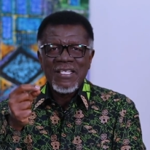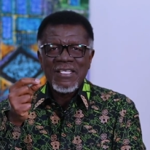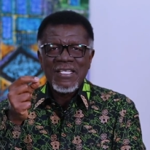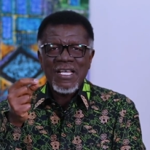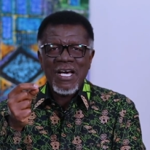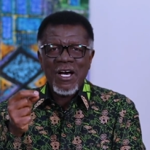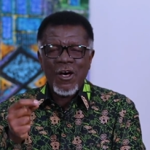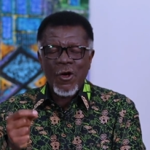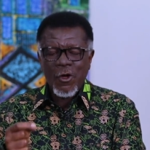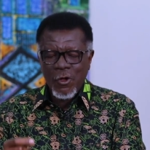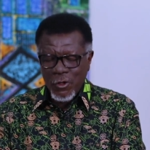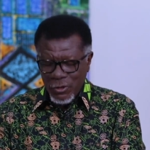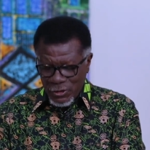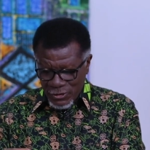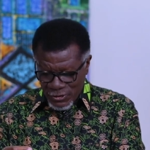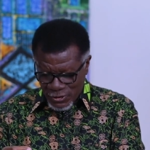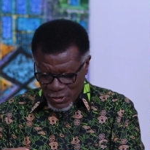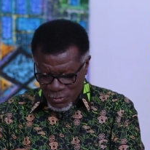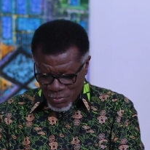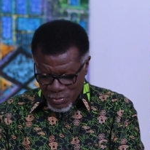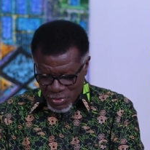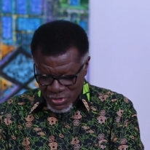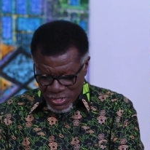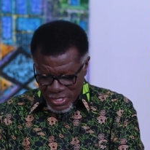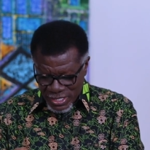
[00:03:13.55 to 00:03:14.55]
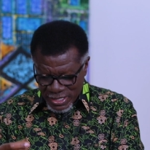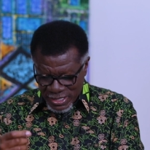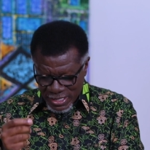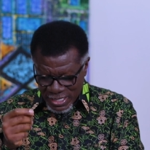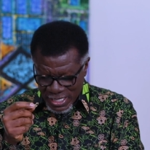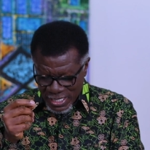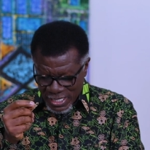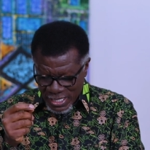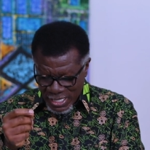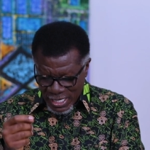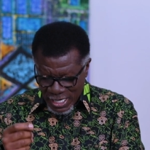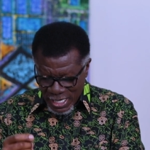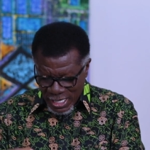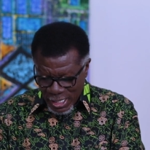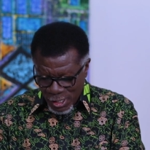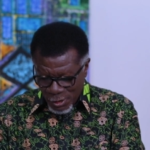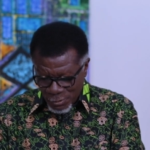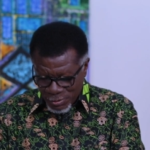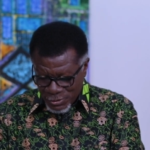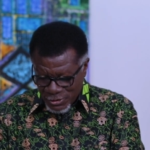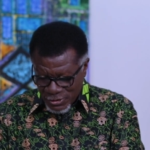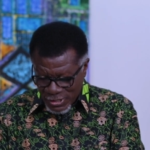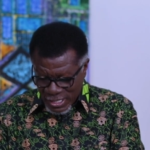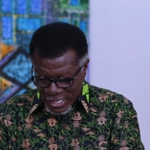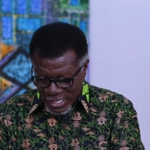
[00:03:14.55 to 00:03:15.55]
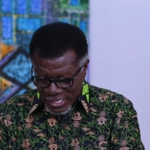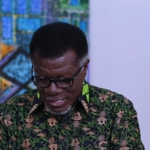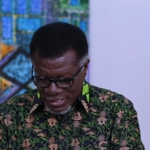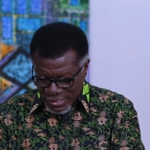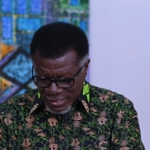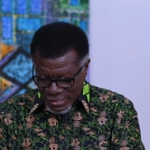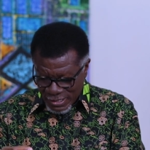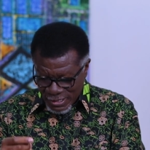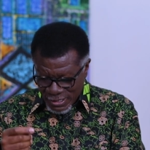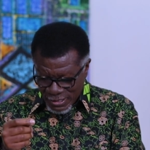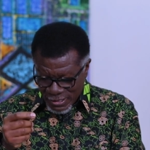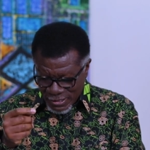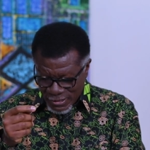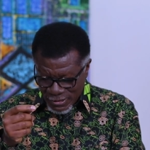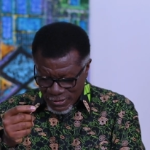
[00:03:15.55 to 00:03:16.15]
The Holy Spirit helps us